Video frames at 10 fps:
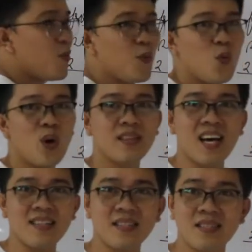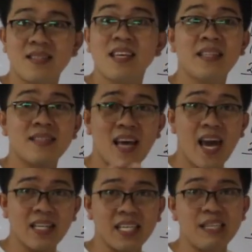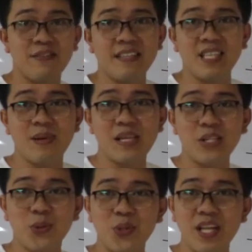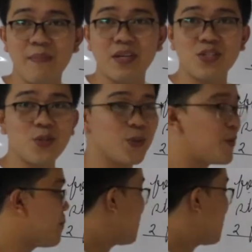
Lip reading: What does it say in divisibility rule number 2?